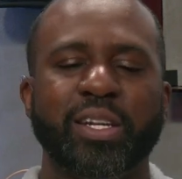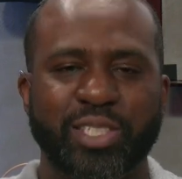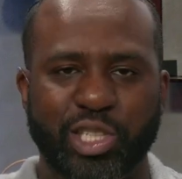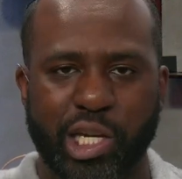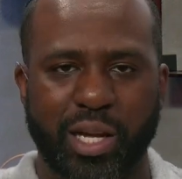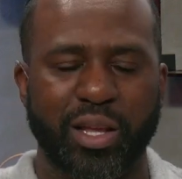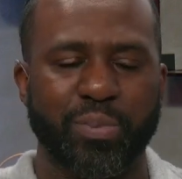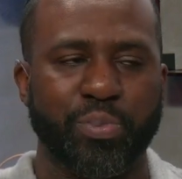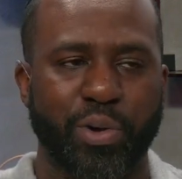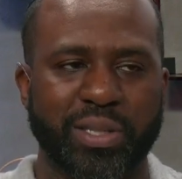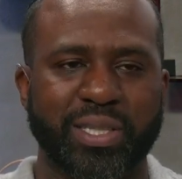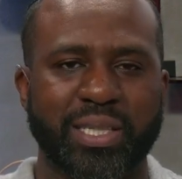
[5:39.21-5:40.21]
Jalen
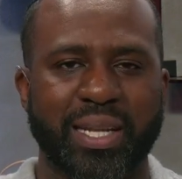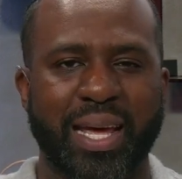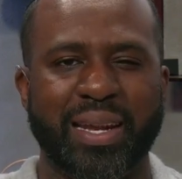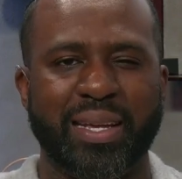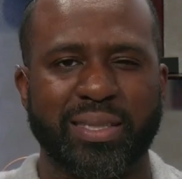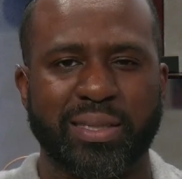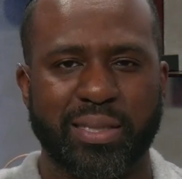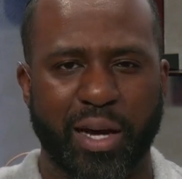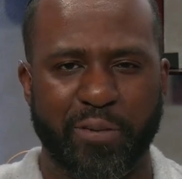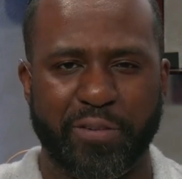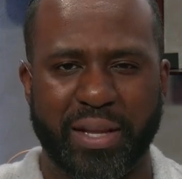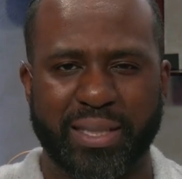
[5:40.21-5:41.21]
Brunson and his
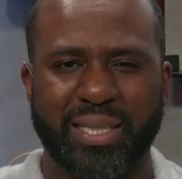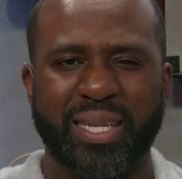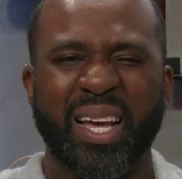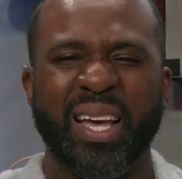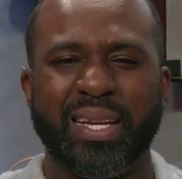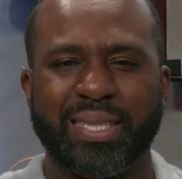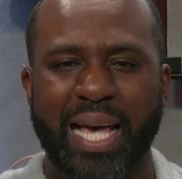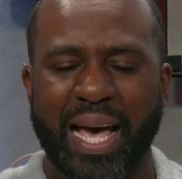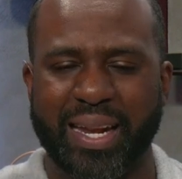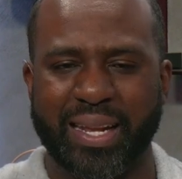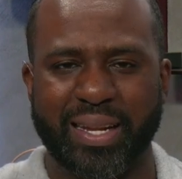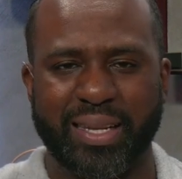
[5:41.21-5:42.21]
toughness, his
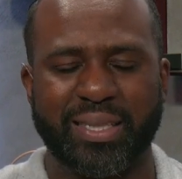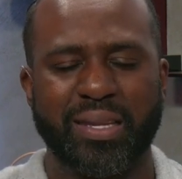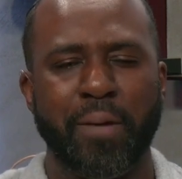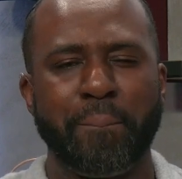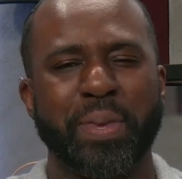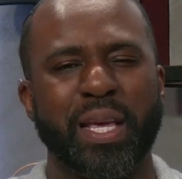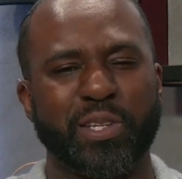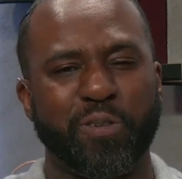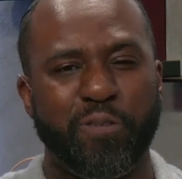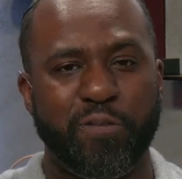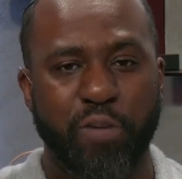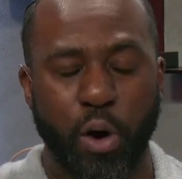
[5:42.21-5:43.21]
headiness, his
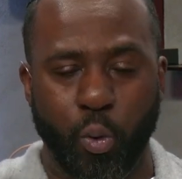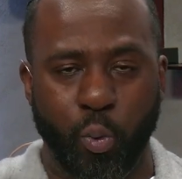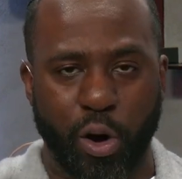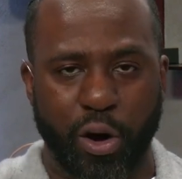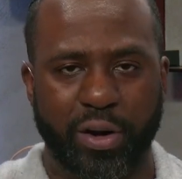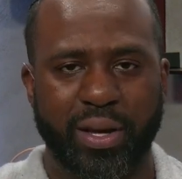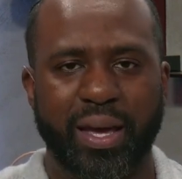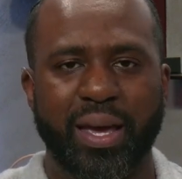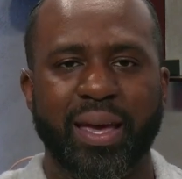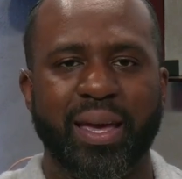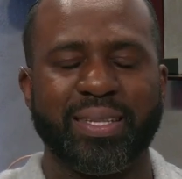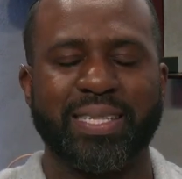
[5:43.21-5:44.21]
footwork,
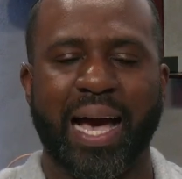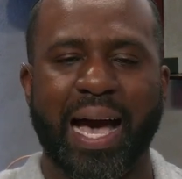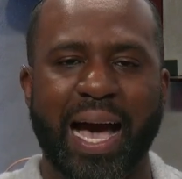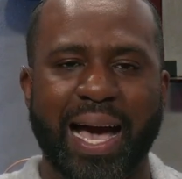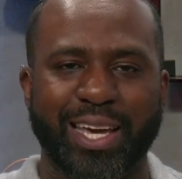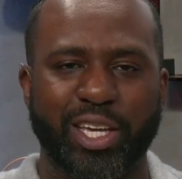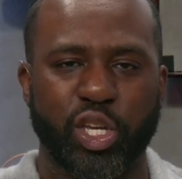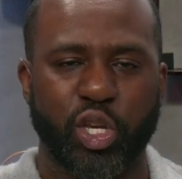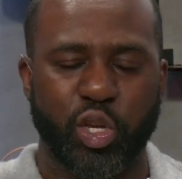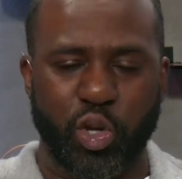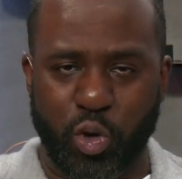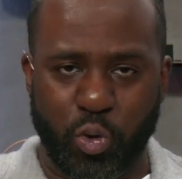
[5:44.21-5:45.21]
his
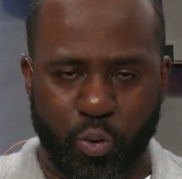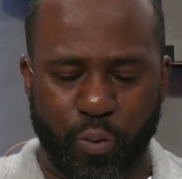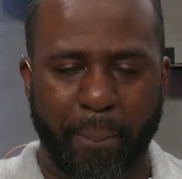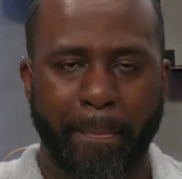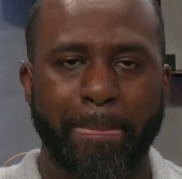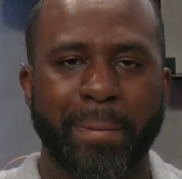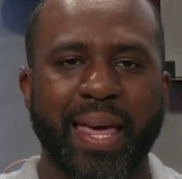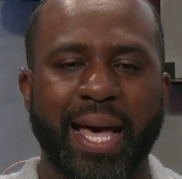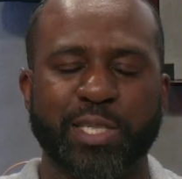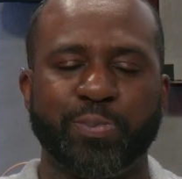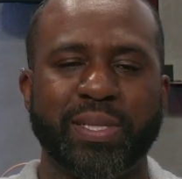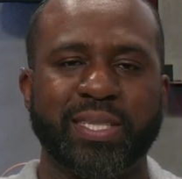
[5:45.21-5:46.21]
IQ
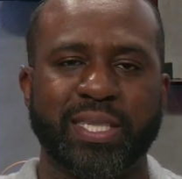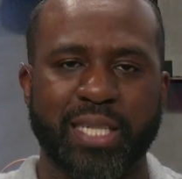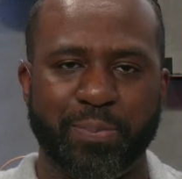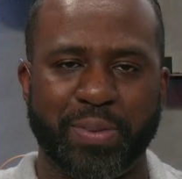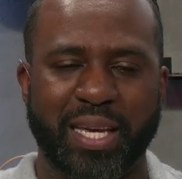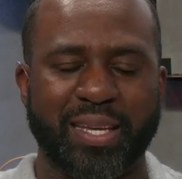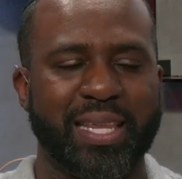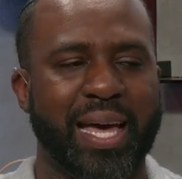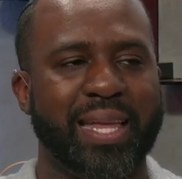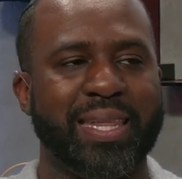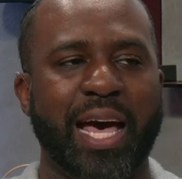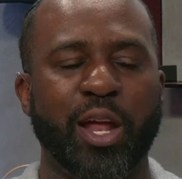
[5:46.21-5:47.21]
has been something
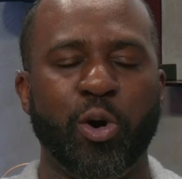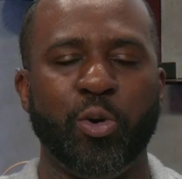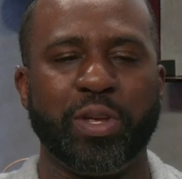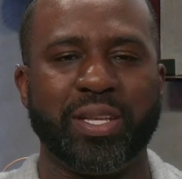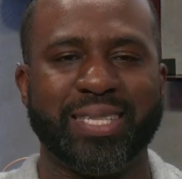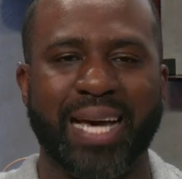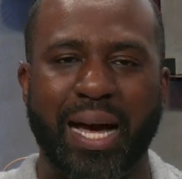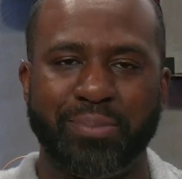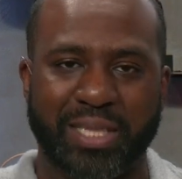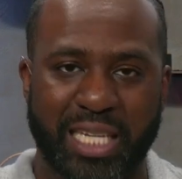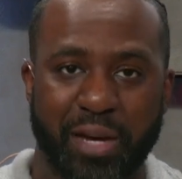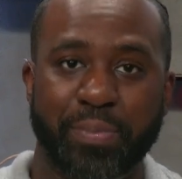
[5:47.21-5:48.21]
that not only Tom
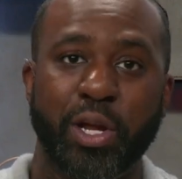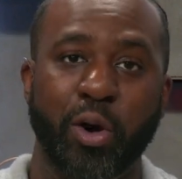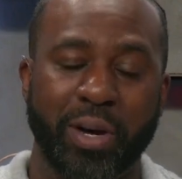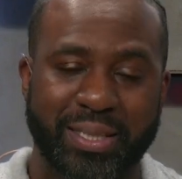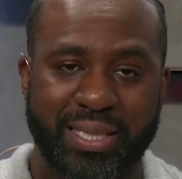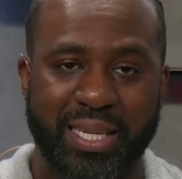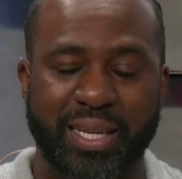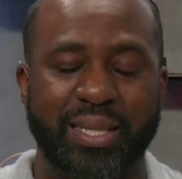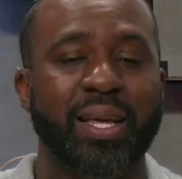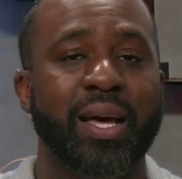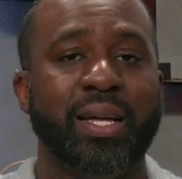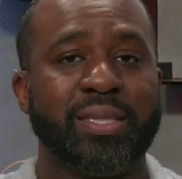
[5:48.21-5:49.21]
Thibodeau has
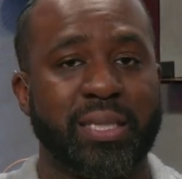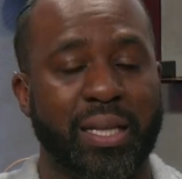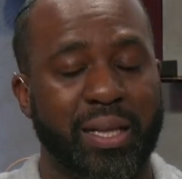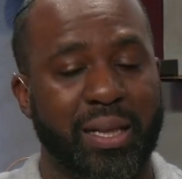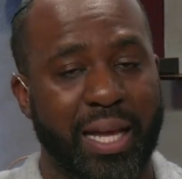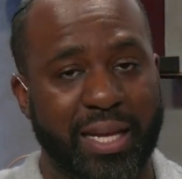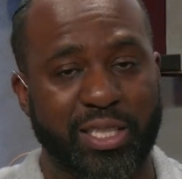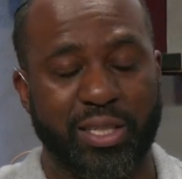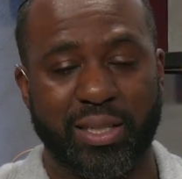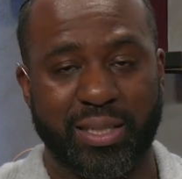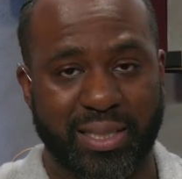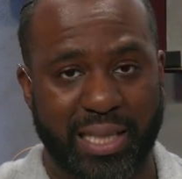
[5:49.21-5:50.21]
needed to
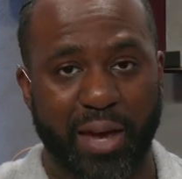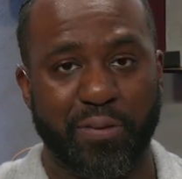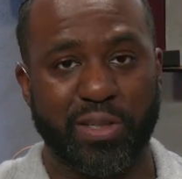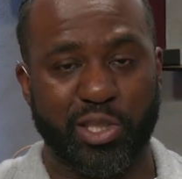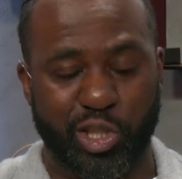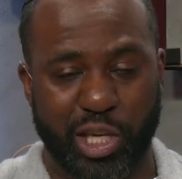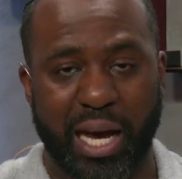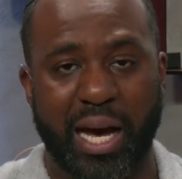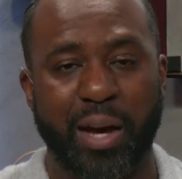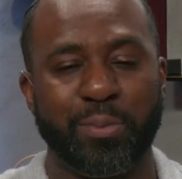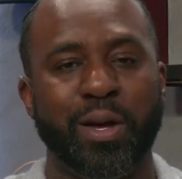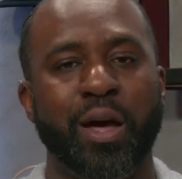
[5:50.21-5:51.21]
allegedly save his
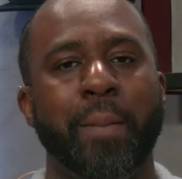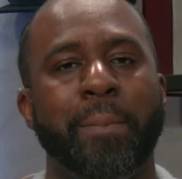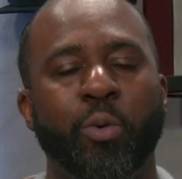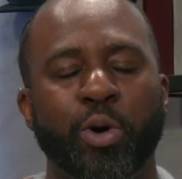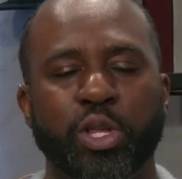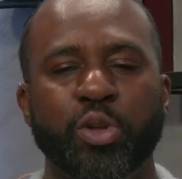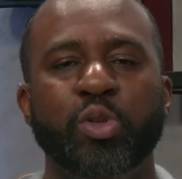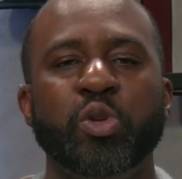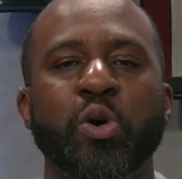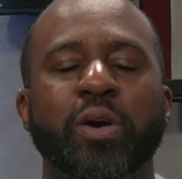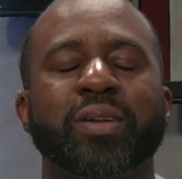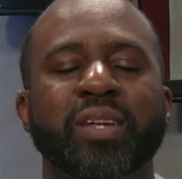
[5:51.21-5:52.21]
job, but what the New
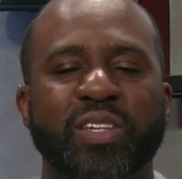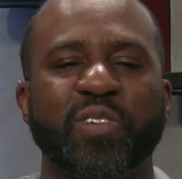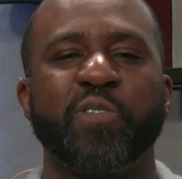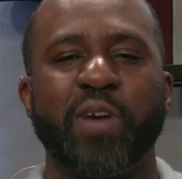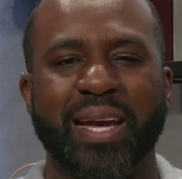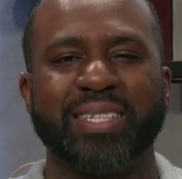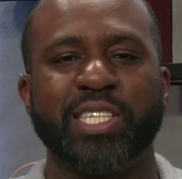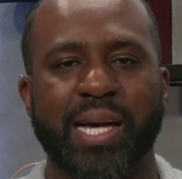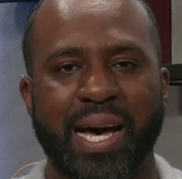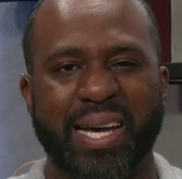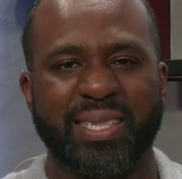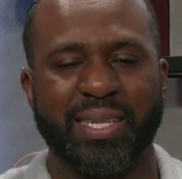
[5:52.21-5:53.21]
York Knicks
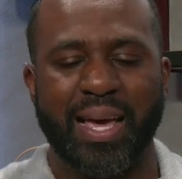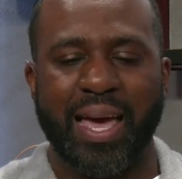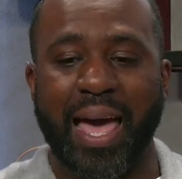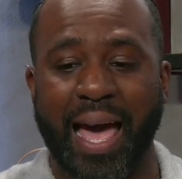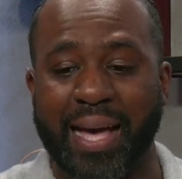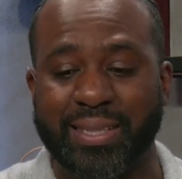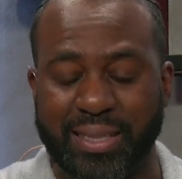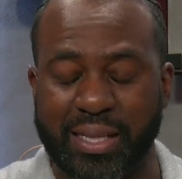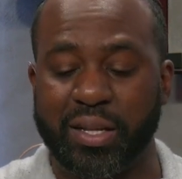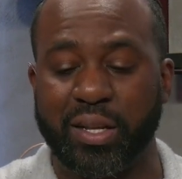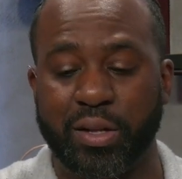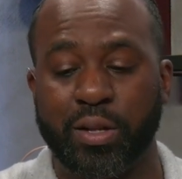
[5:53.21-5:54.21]
franchise has
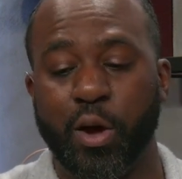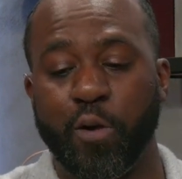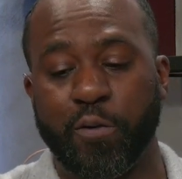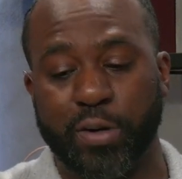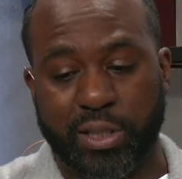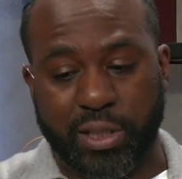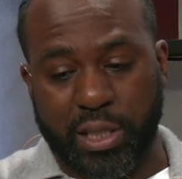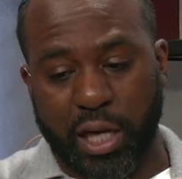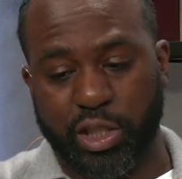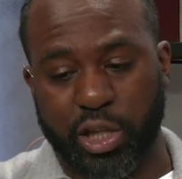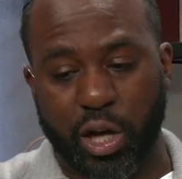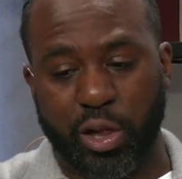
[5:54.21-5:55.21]
needed for
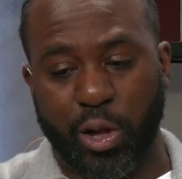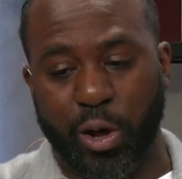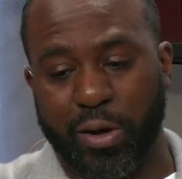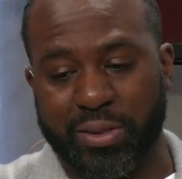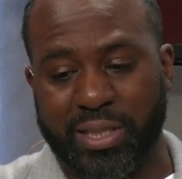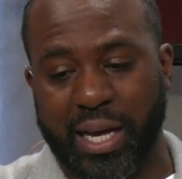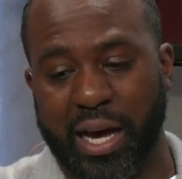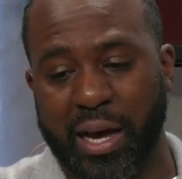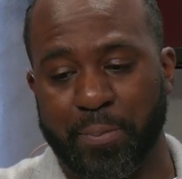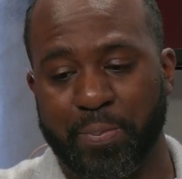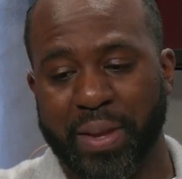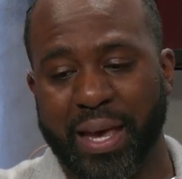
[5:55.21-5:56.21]
such a long
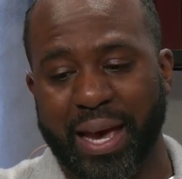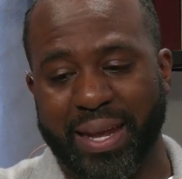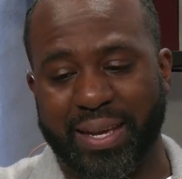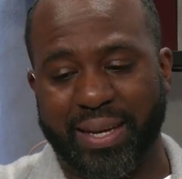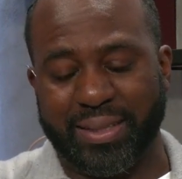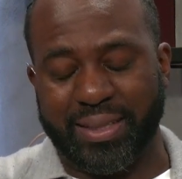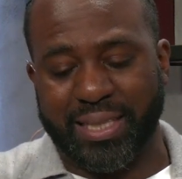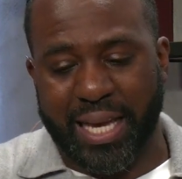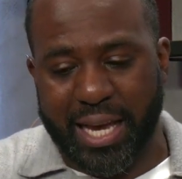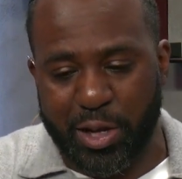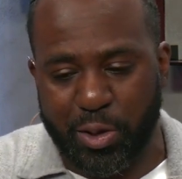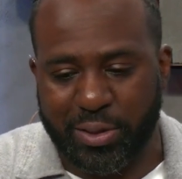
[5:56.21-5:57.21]
time, and he
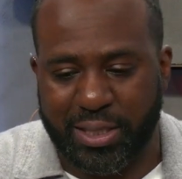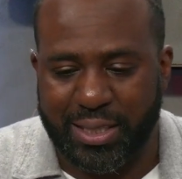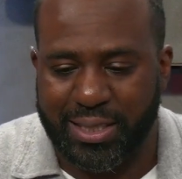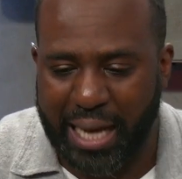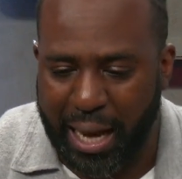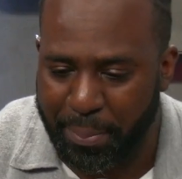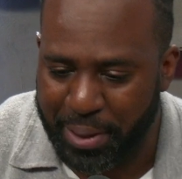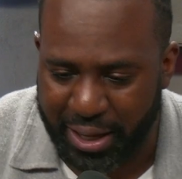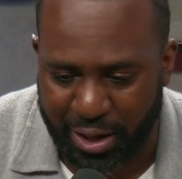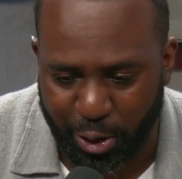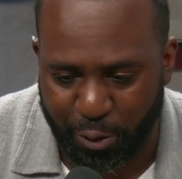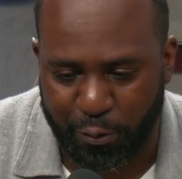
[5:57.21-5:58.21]
continues to
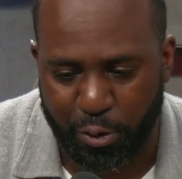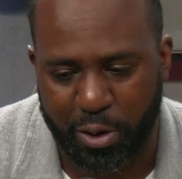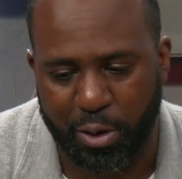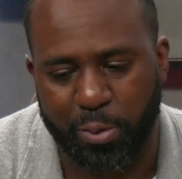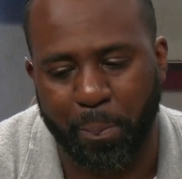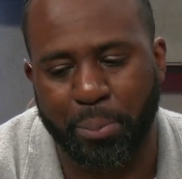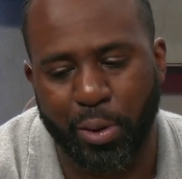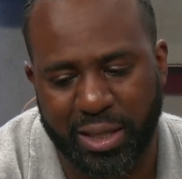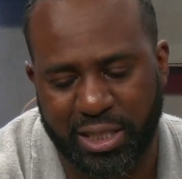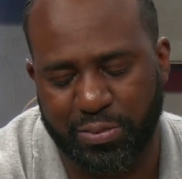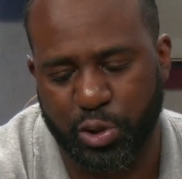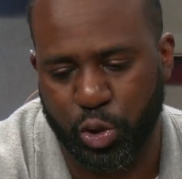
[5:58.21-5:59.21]
dominate over an
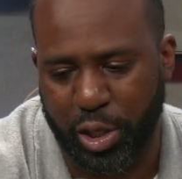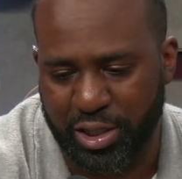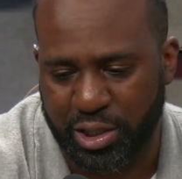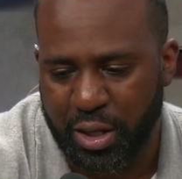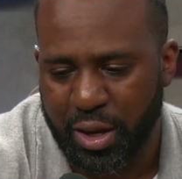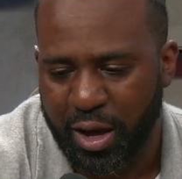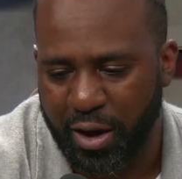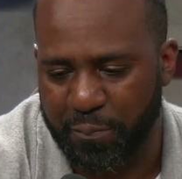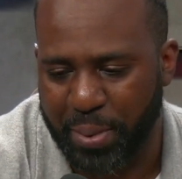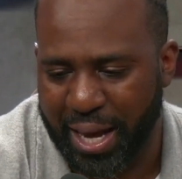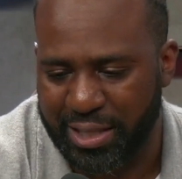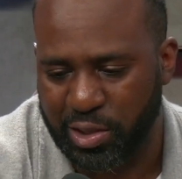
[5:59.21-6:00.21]
impressive stretch of
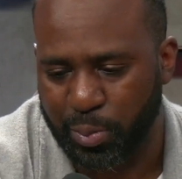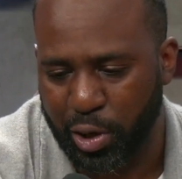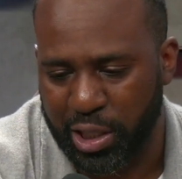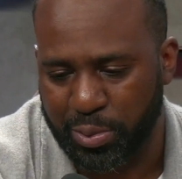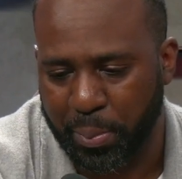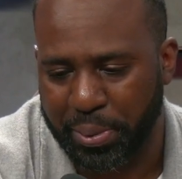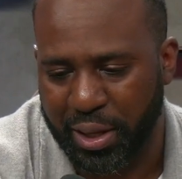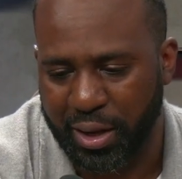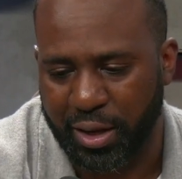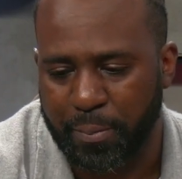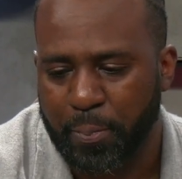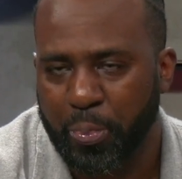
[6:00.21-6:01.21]
basketball he's been playing.